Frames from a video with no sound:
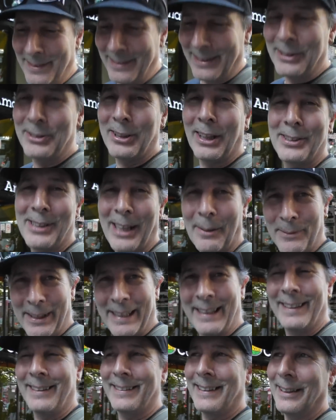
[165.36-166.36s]
It's just
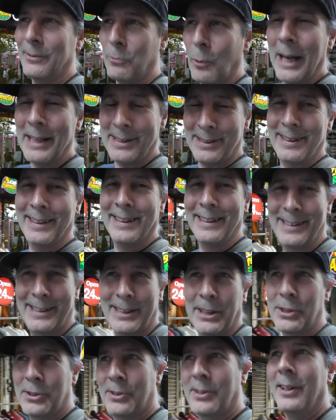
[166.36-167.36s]
something that
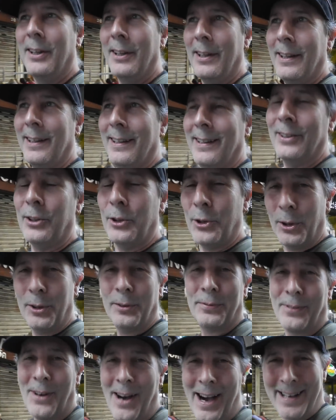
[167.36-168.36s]
Westerners just
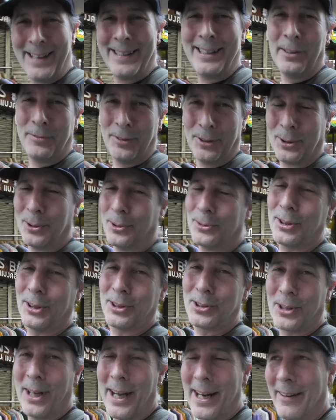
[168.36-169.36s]
do find it difficult to
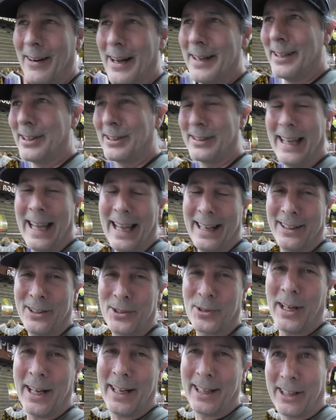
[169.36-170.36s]
try to understand and
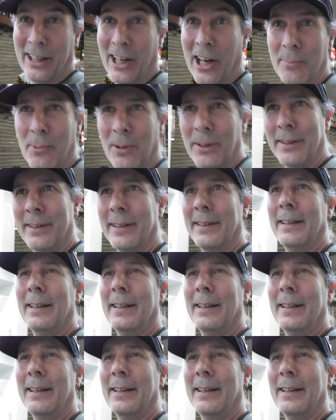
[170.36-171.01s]
try to cope with.